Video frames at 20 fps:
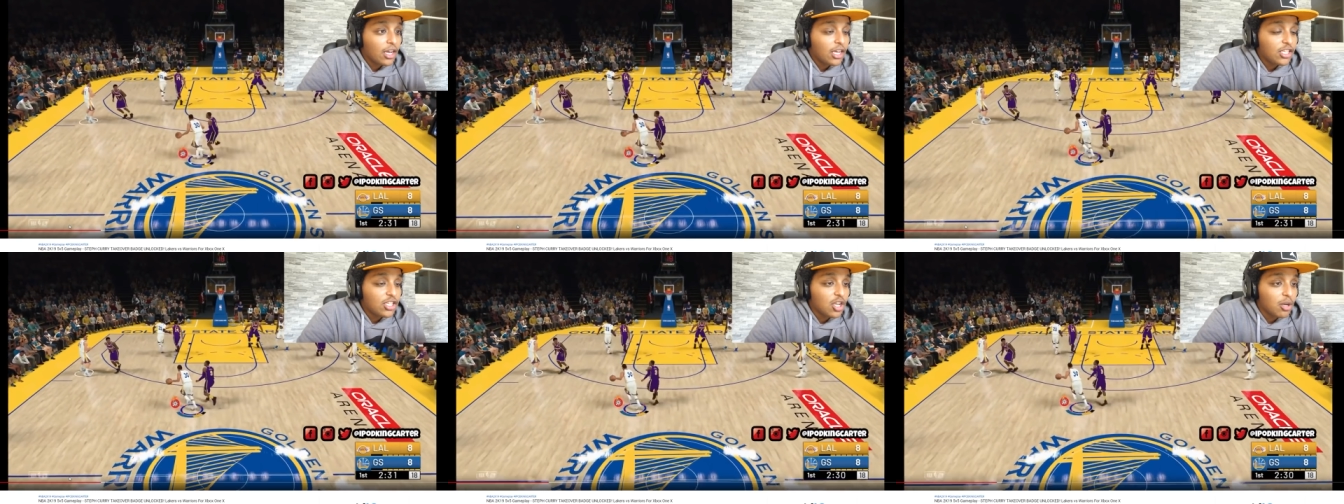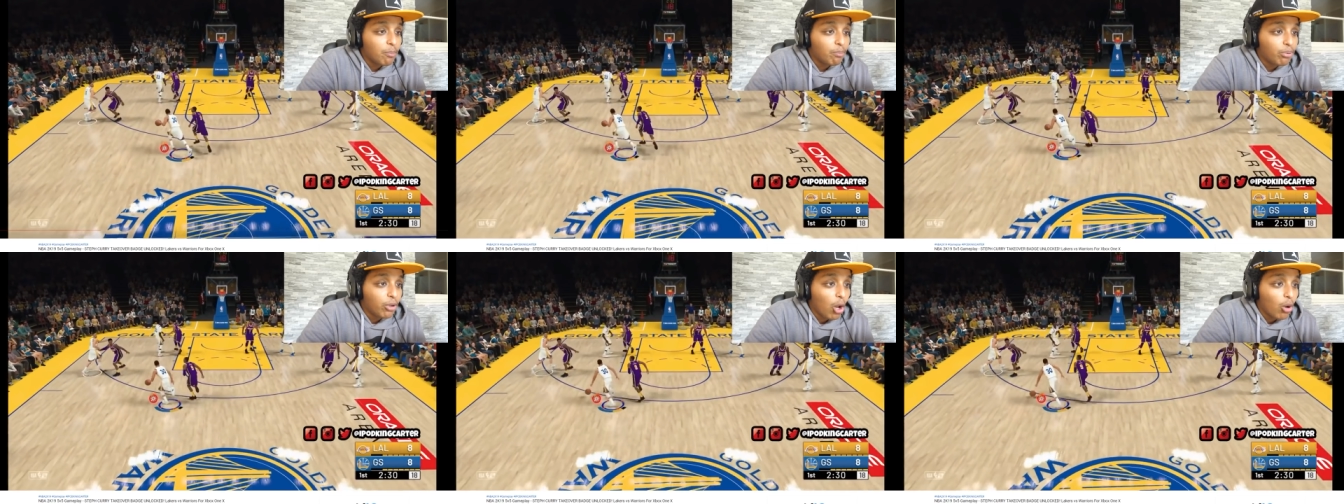He's
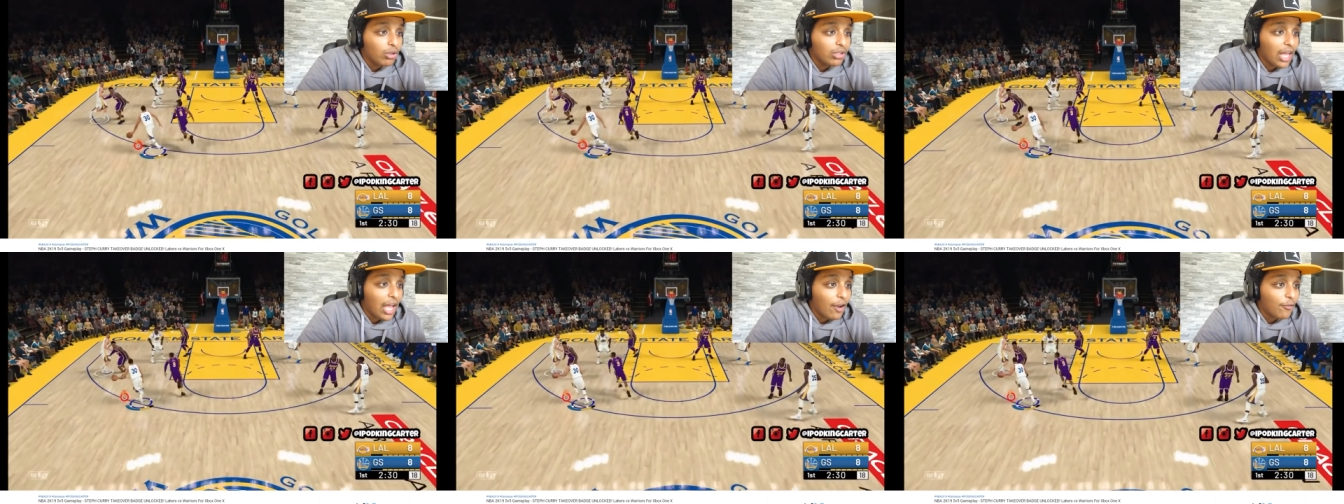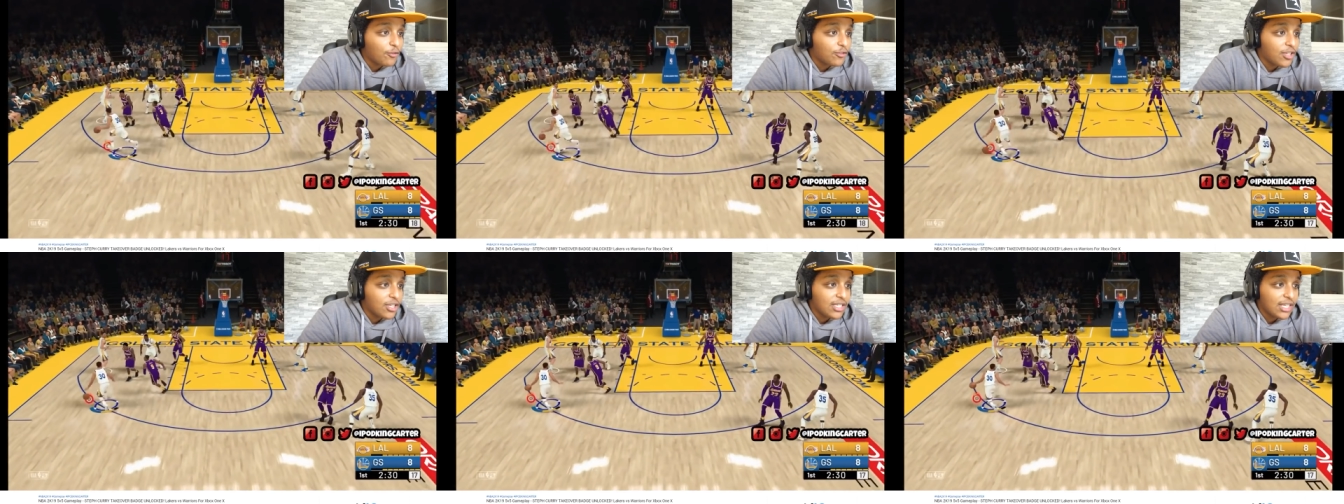gonna blow
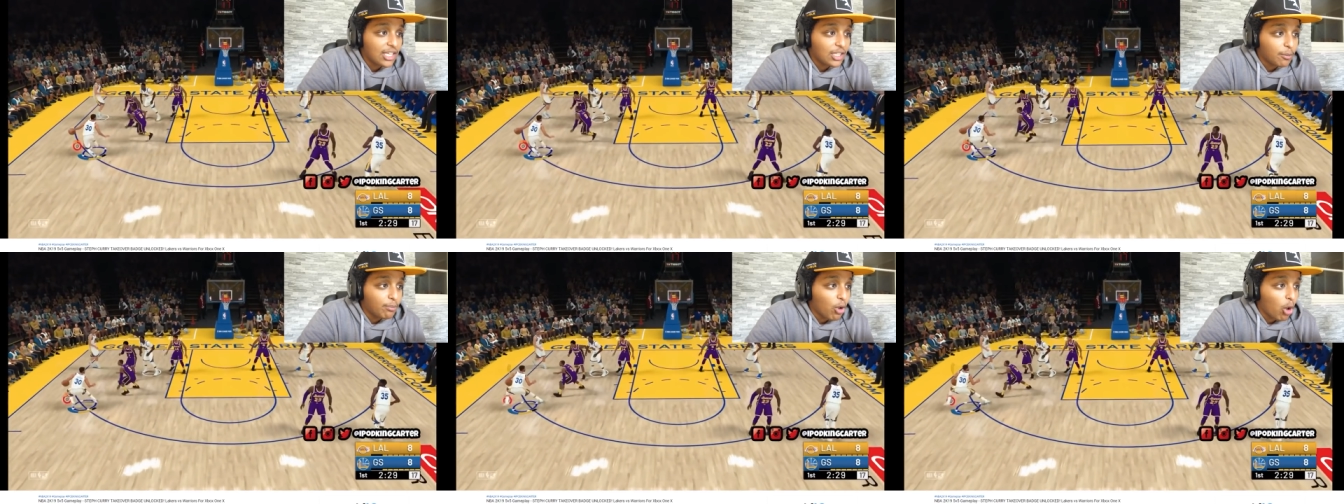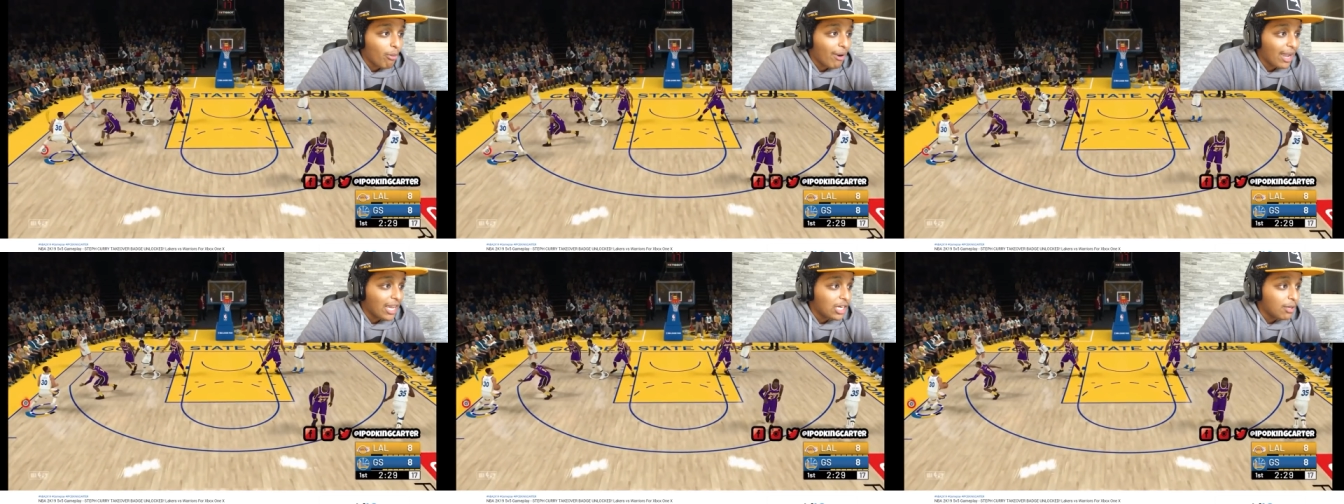left, doesn't get the
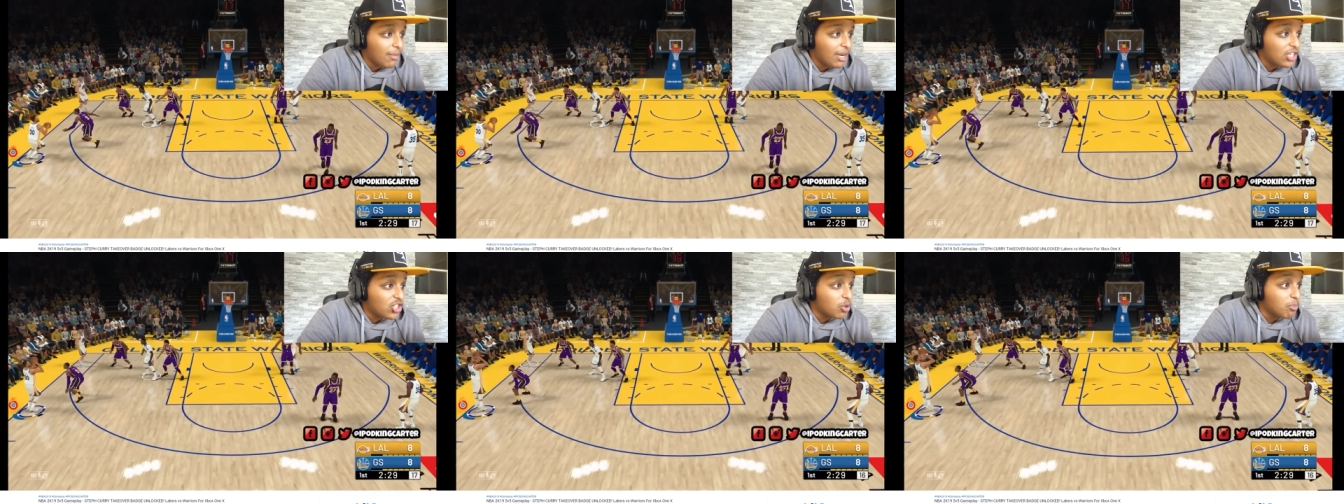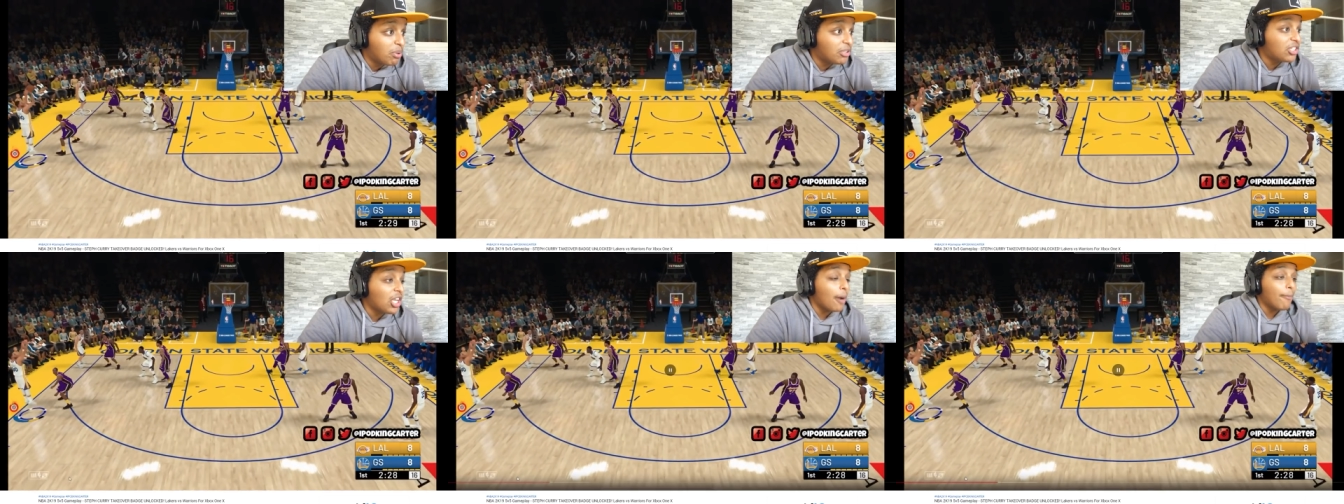blow by
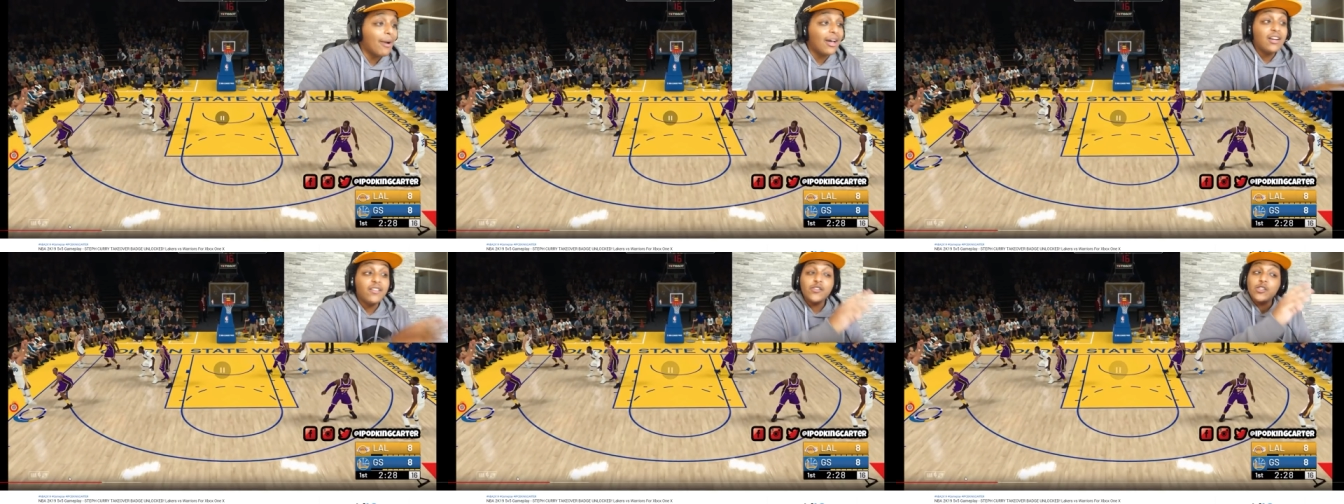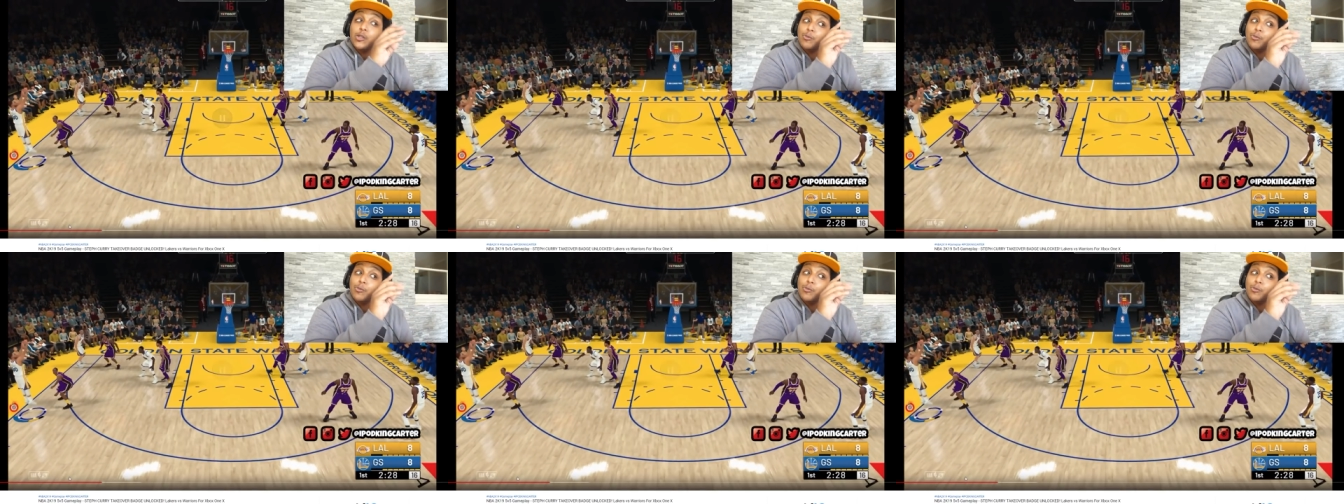animation, but the amount of